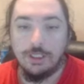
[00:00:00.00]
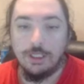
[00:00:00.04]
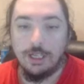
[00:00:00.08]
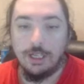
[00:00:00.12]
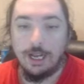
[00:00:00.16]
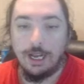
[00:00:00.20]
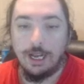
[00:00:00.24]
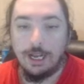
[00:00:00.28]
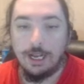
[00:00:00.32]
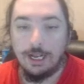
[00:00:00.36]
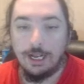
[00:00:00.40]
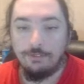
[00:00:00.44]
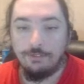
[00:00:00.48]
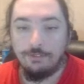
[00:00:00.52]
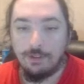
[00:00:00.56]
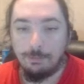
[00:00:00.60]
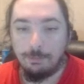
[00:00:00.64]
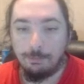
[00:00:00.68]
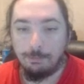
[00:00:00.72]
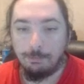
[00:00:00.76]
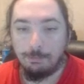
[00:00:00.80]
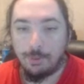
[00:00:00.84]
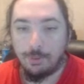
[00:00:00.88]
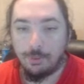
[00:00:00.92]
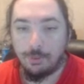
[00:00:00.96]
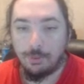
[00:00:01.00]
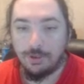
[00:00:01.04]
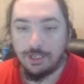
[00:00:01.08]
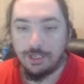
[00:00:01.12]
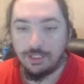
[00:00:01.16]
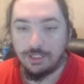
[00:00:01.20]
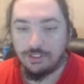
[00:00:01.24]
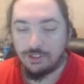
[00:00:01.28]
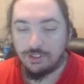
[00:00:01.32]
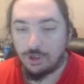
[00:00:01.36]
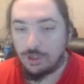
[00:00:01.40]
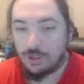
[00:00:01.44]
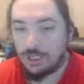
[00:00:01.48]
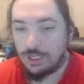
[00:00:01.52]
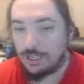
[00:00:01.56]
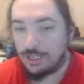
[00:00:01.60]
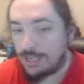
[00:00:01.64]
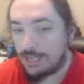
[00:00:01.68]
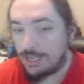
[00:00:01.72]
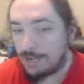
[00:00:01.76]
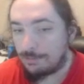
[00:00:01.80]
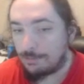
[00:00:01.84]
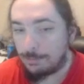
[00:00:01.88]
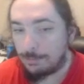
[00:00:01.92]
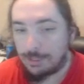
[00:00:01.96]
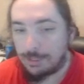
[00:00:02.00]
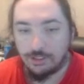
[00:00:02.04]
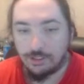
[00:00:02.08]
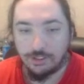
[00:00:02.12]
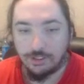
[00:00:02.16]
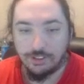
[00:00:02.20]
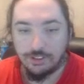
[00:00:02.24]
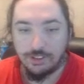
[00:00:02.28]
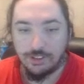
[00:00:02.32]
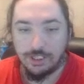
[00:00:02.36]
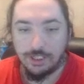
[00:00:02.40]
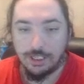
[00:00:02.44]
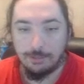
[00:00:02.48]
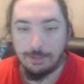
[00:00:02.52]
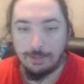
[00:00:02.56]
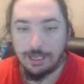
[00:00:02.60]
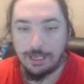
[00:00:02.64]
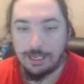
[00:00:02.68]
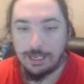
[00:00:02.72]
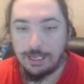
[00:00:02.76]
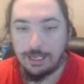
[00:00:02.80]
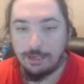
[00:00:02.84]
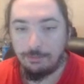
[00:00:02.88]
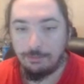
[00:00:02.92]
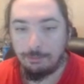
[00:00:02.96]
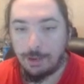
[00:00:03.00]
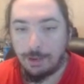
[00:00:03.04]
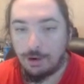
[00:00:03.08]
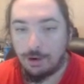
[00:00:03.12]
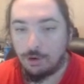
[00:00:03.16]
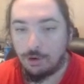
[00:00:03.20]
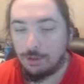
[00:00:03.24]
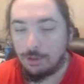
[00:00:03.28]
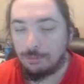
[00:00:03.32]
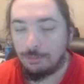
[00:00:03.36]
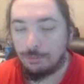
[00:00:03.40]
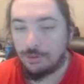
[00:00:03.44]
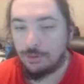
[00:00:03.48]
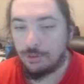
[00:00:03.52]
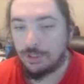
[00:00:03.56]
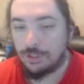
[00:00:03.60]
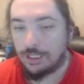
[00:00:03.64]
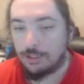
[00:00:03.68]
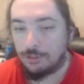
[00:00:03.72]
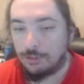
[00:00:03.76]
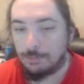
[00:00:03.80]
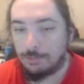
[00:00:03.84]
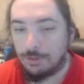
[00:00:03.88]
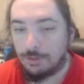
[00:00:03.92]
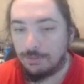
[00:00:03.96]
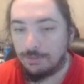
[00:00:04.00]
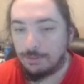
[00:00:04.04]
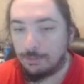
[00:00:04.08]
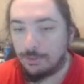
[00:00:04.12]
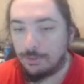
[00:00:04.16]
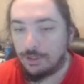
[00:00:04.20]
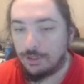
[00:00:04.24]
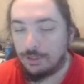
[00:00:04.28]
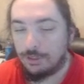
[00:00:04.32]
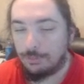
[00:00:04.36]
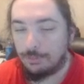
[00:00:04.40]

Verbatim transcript: Uh, Vaporeon Scald never breaks our sub, and Power Whip to it kills both Vaporeon.